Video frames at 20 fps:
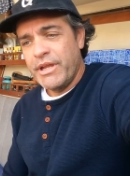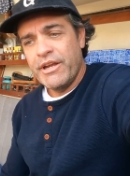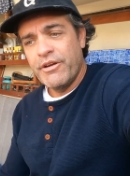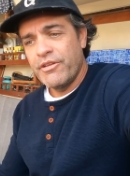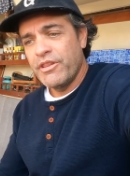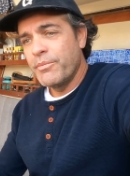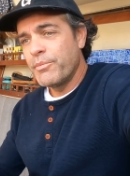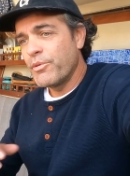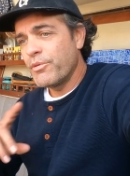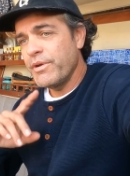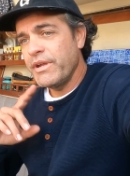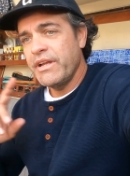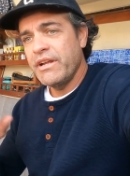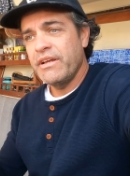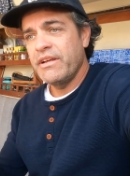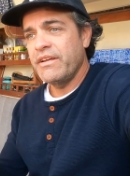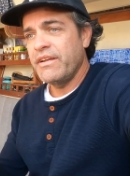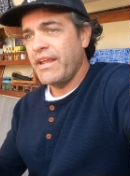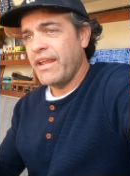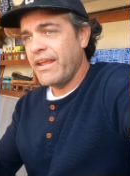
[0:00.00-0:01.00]
Here in the
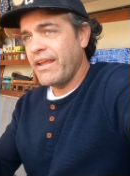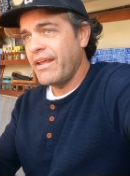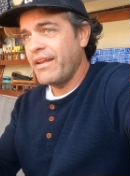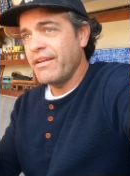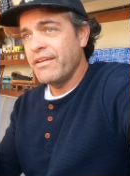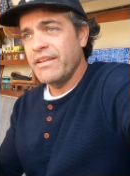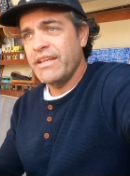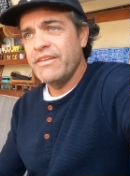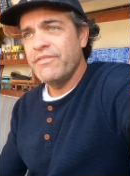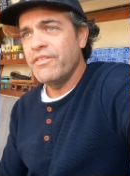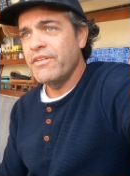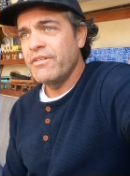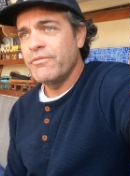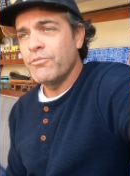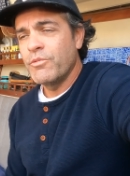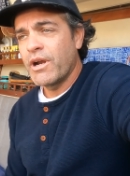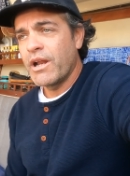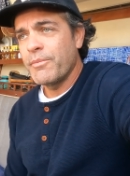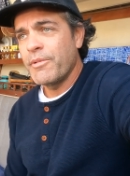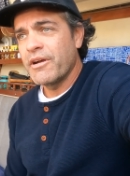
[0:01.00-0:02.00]
marina and
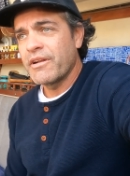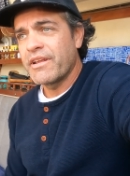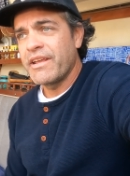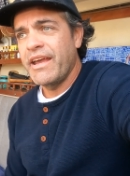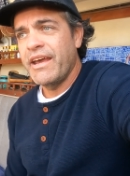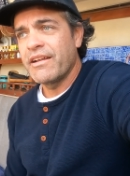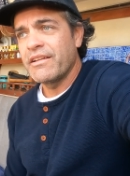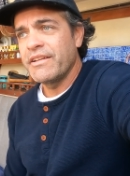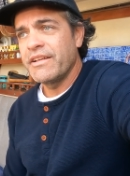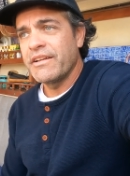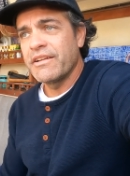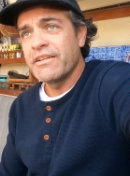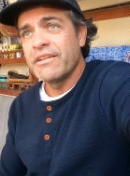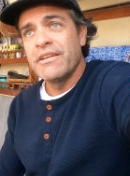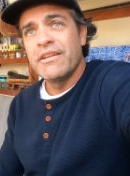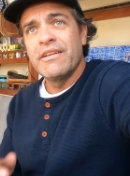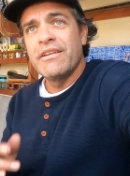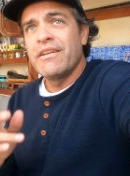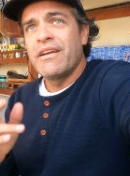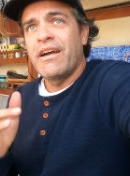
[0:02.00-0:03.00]
even when I'm on Catalina,
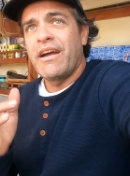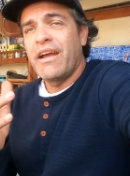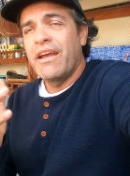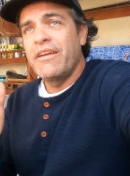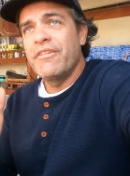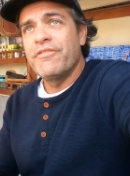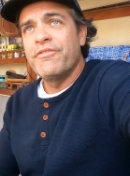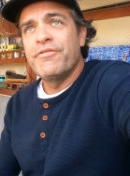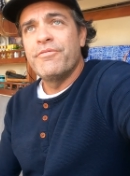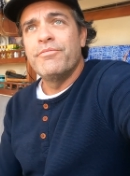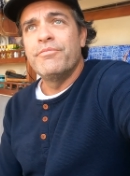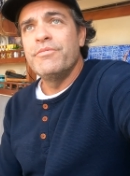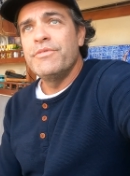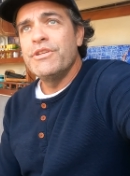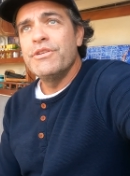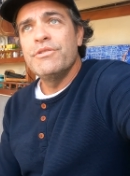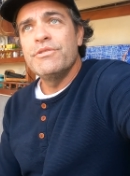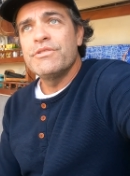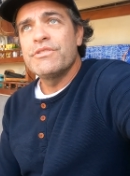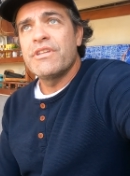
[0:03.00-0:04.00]
I've
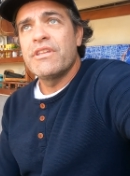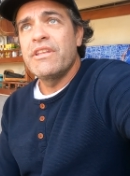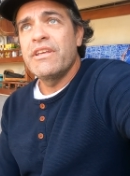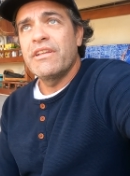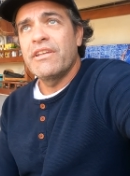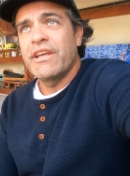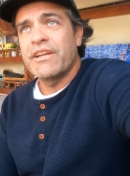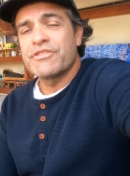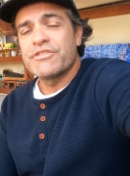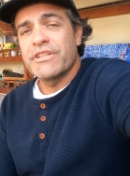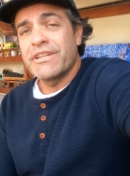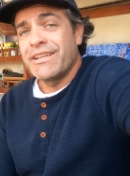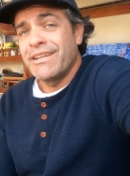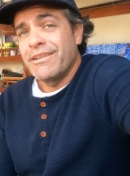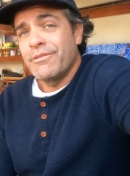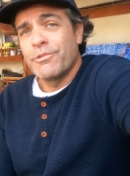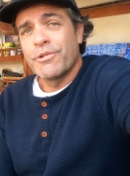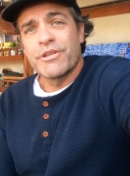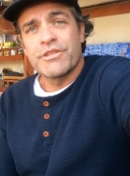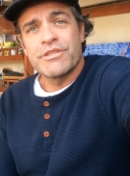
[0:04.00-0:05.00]
used the electric
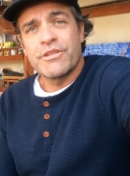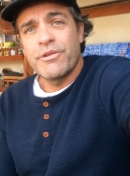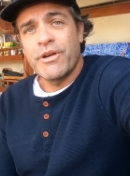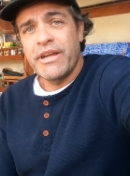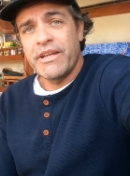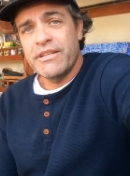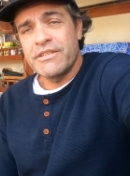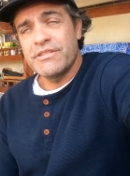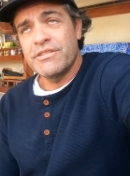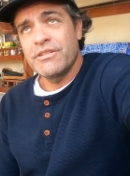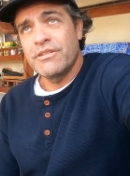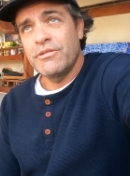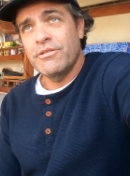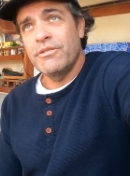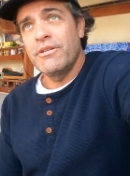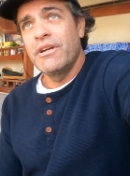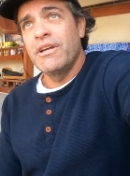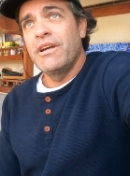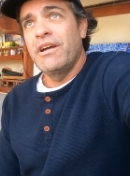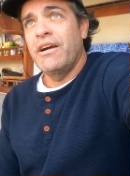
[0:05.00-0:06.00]
and it works great.
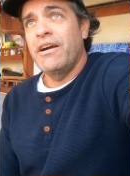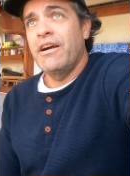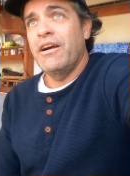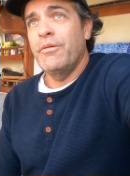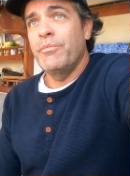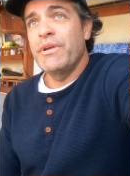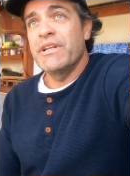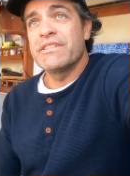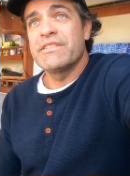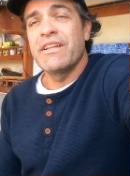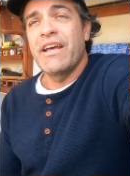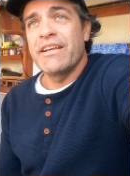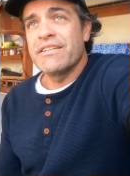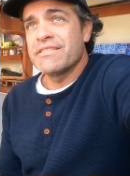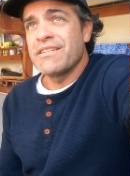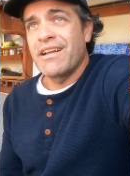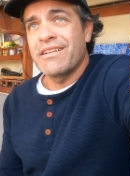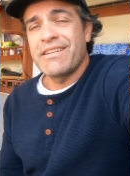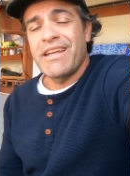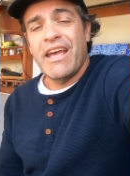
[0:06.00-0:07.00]
So um, it's
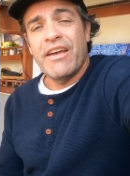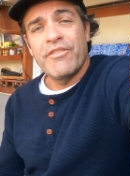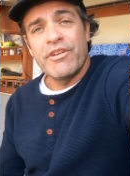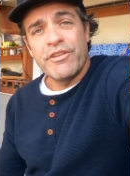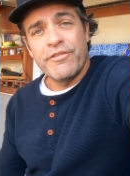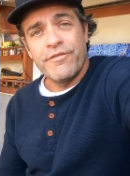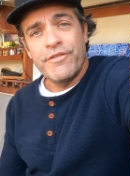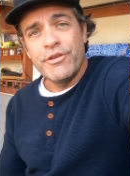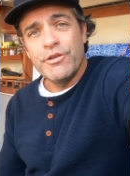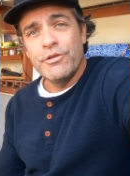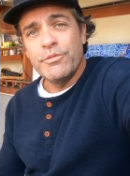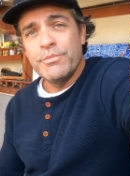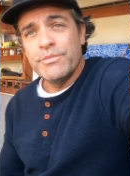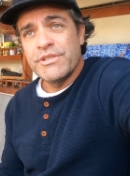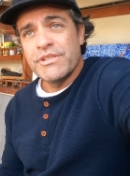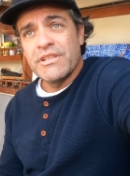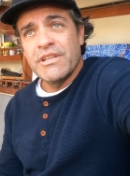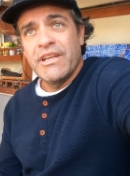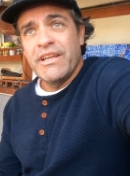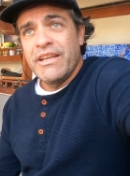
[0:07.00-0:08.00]
nice not to have any
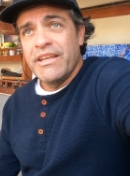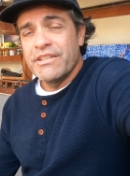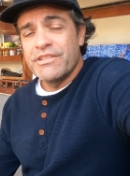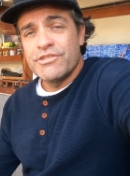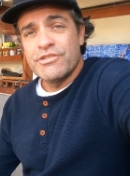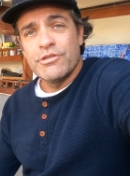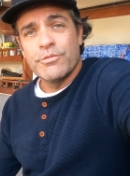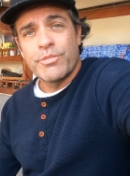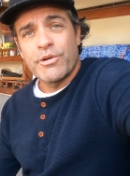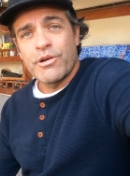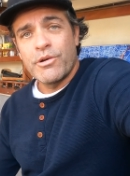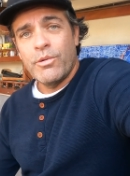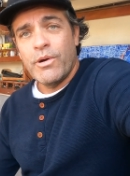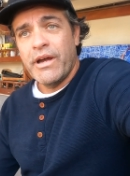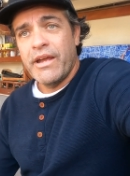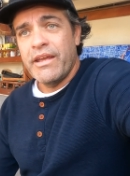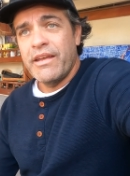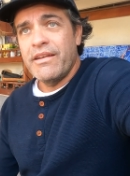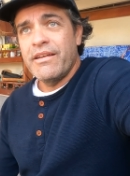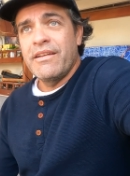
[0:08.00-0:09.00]
fumes. It's super
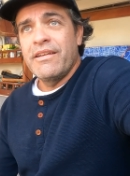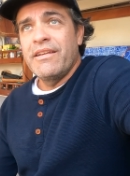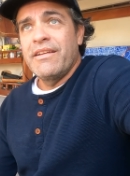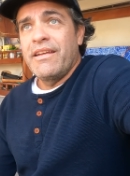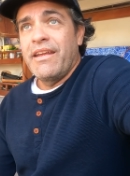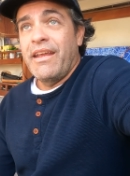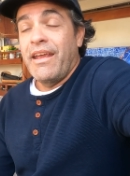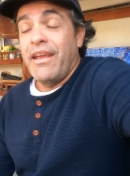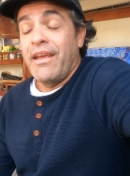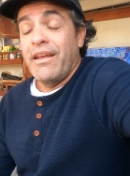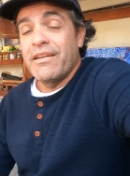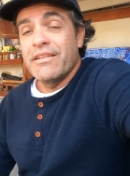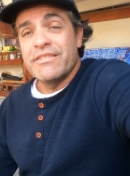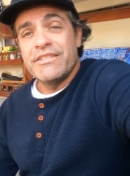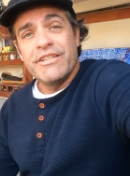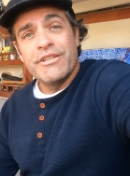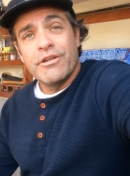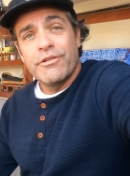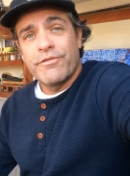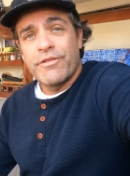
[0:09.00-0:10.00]
quiet and
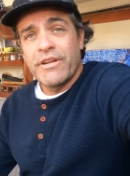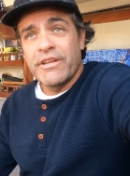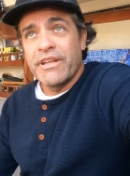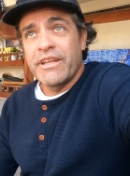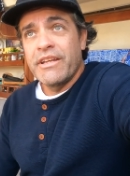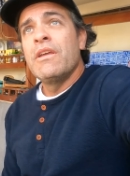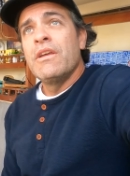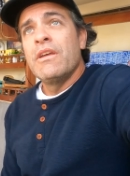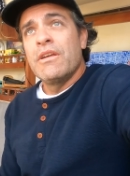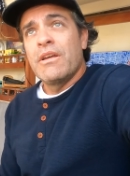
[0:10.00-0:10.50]
it's eco-friendly.